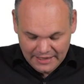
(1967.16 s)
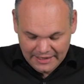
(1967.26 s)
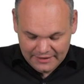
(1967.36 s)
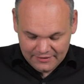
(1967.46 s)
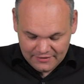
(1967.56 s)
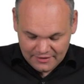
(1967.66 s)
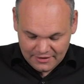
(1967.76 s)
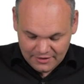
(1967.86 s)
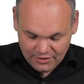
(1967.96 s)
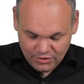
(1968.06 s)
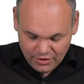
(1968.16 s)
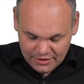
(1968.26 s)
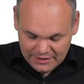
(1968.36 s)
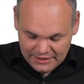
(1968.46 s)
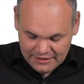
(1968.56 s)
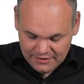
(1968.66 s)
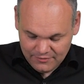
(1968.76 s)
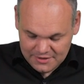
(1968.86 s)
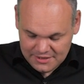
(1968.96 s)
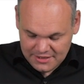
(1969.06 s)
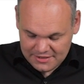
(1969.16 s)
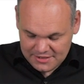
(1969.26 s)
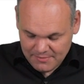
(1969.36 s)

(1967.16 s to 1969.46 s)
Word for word: And currently we see it's